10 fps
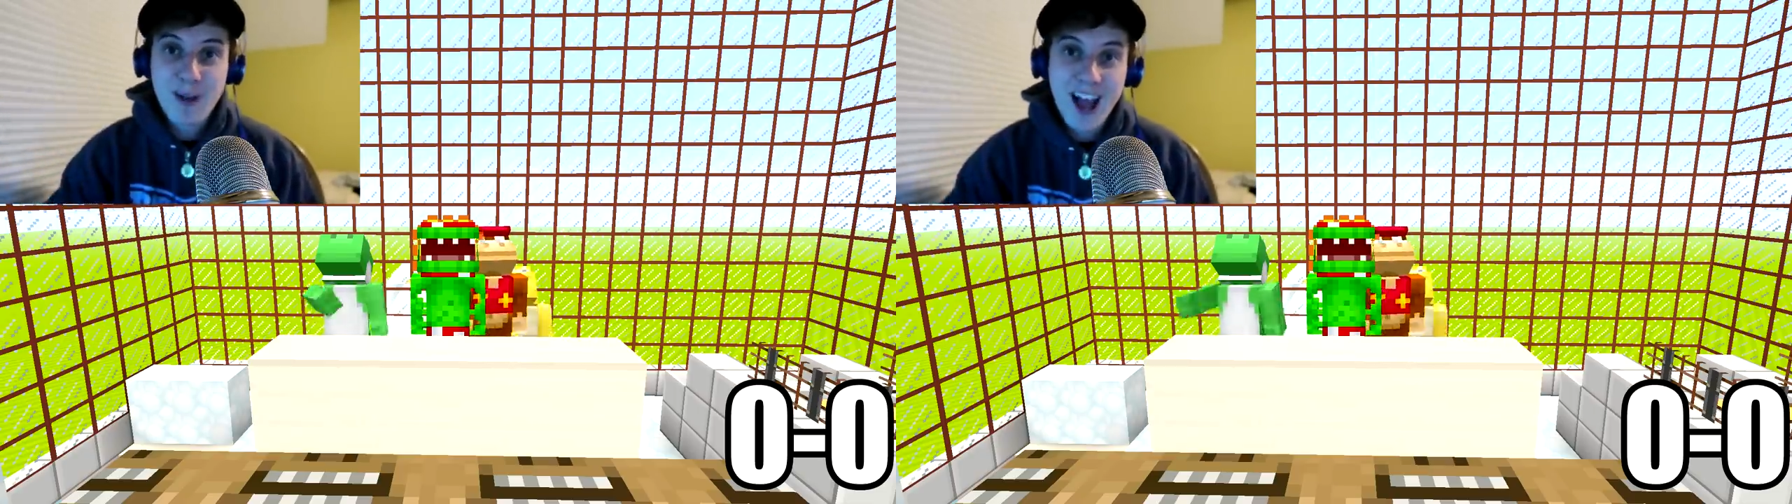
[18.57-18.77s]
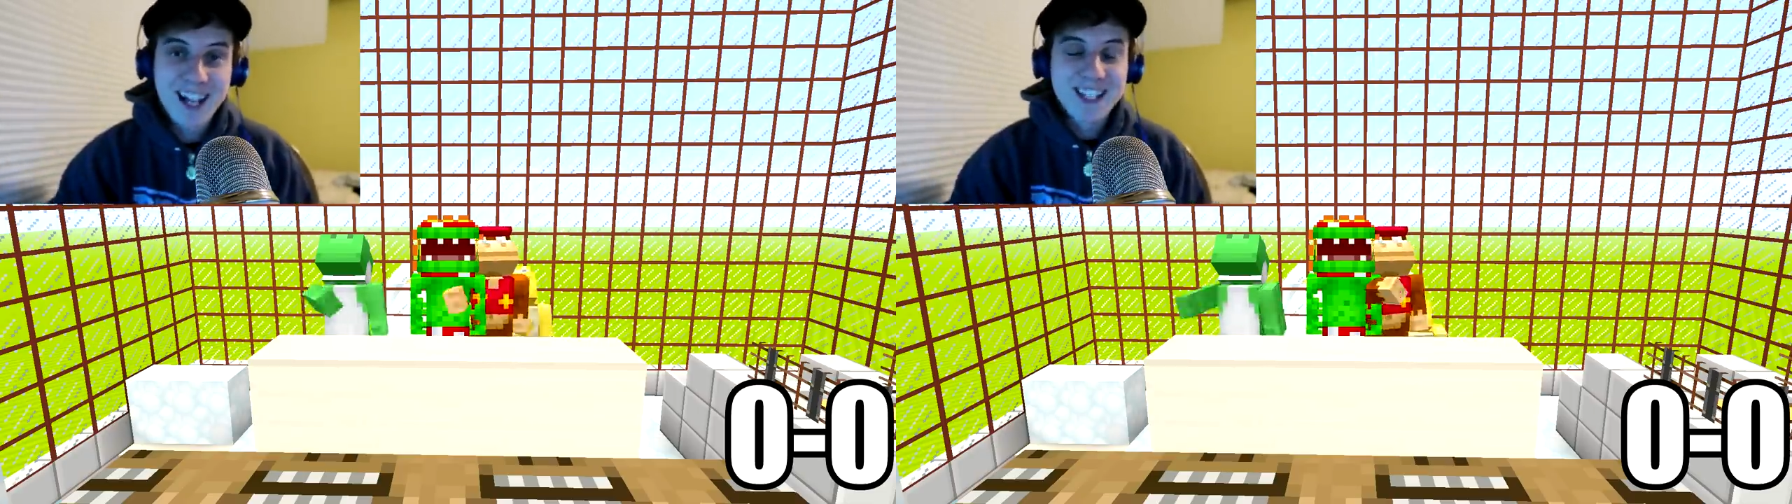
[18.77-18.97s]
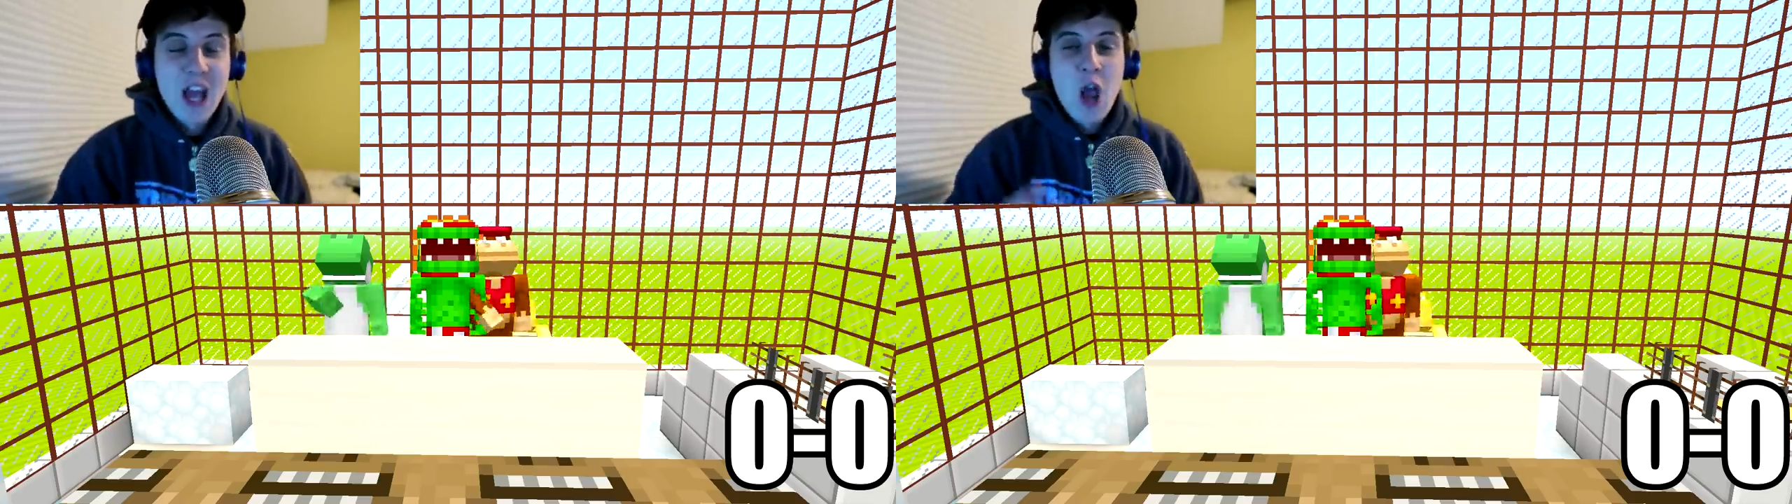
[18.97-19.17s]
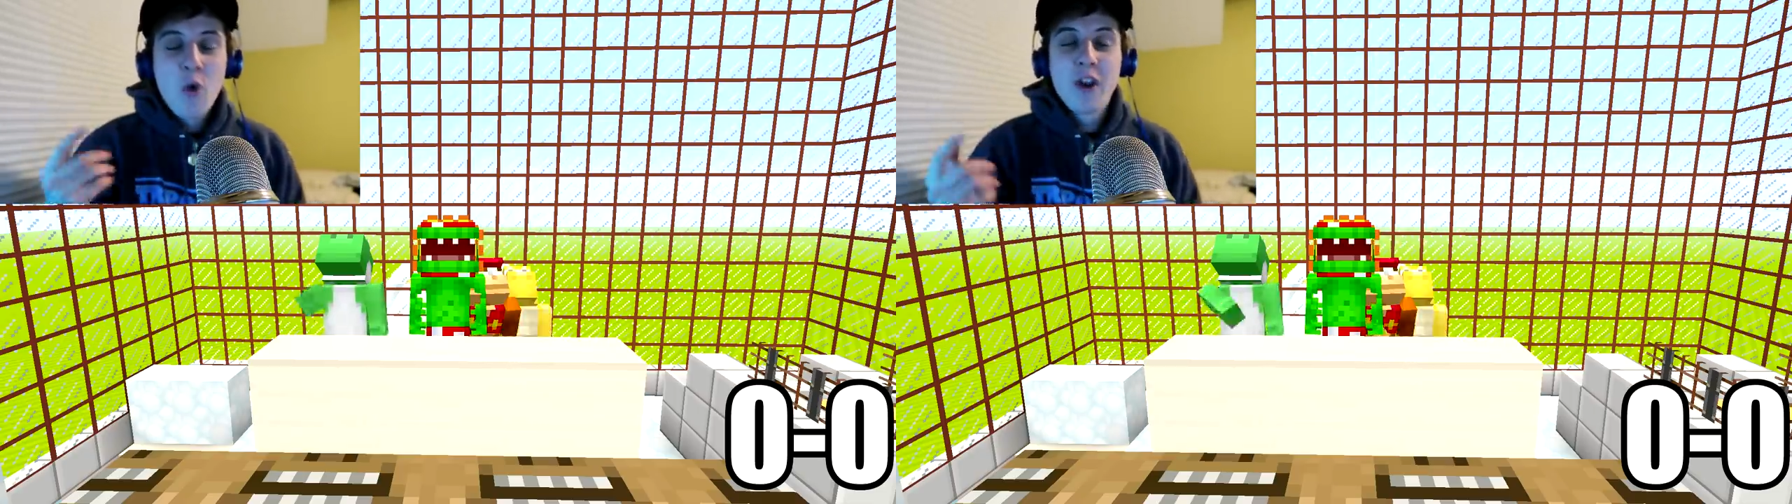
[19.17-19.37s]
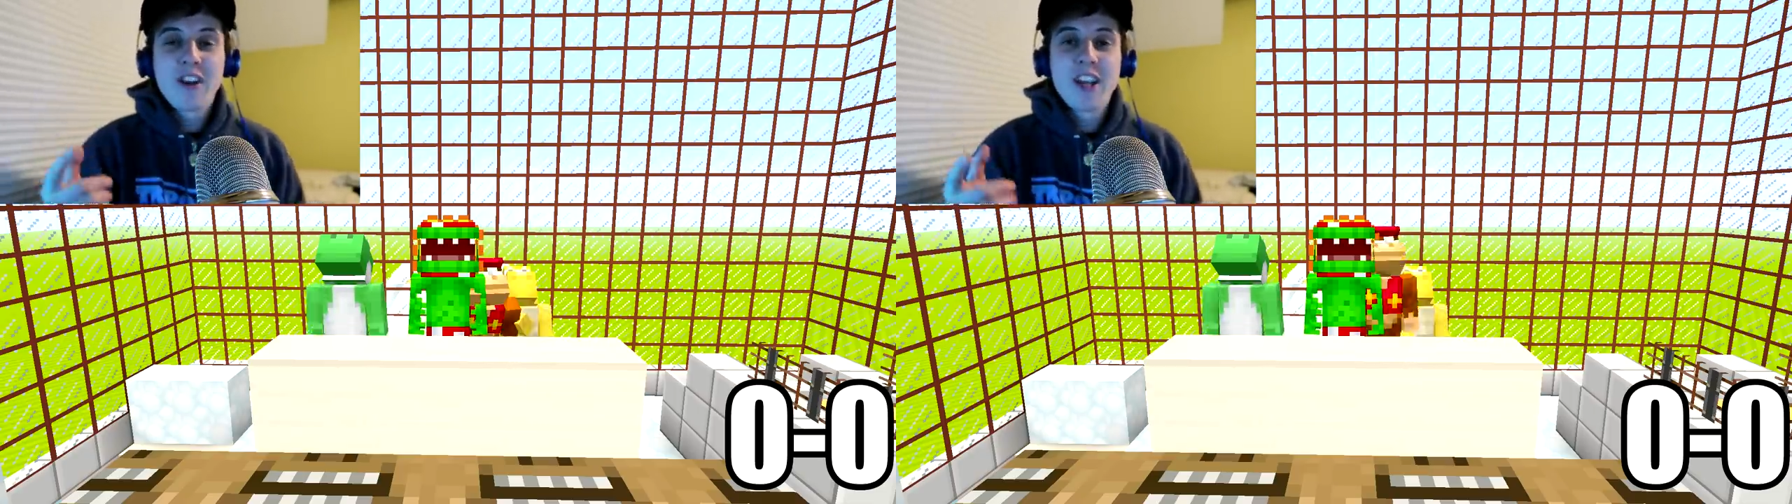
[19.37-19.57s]
But guys,
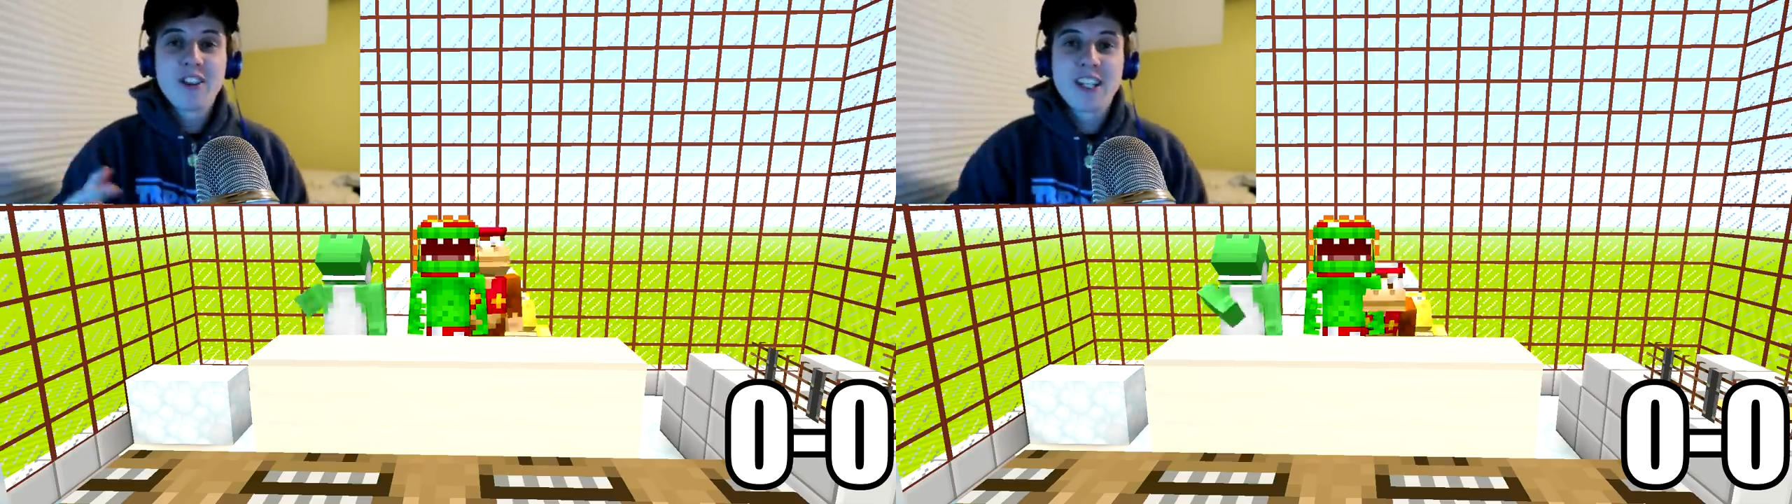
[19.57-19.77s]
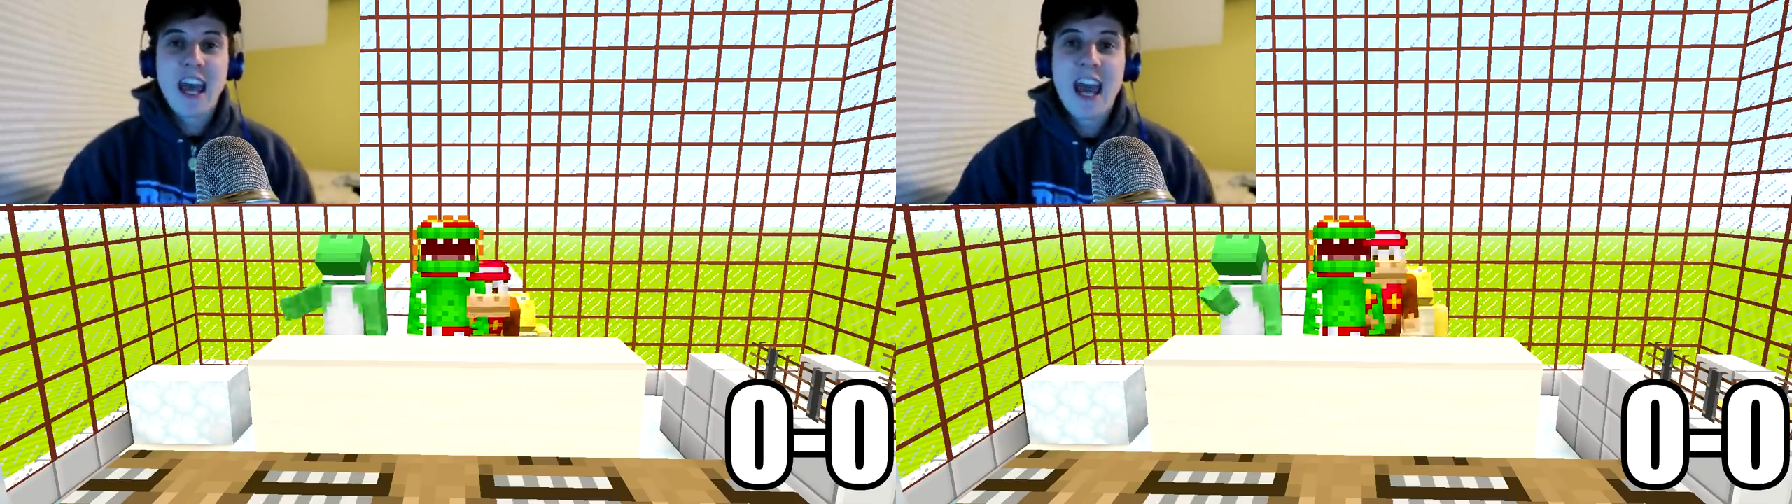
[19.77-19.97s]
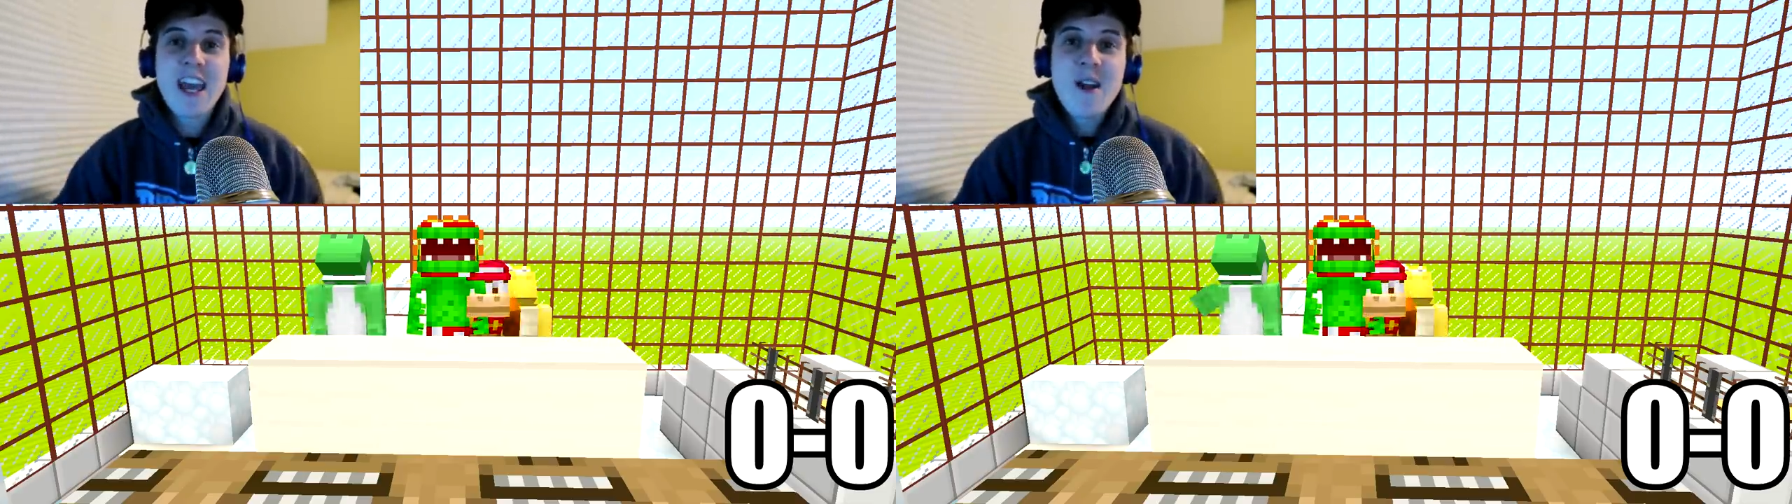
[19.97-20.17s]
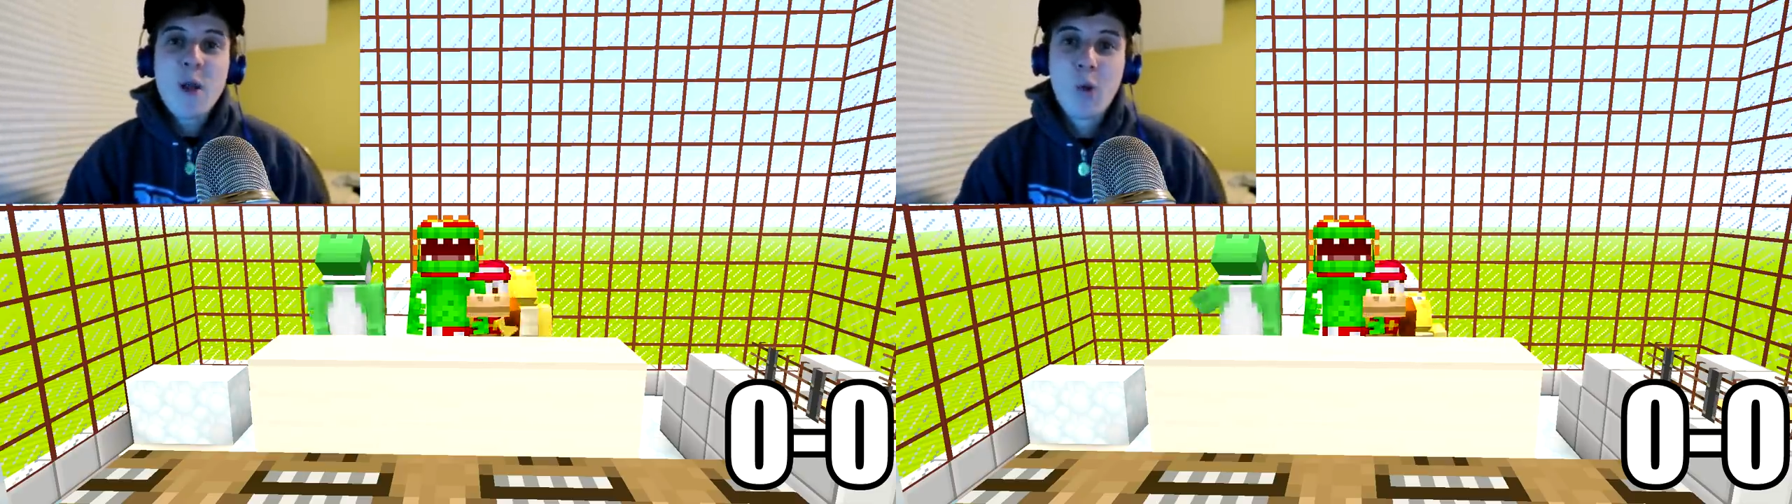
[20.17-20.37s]
we are here today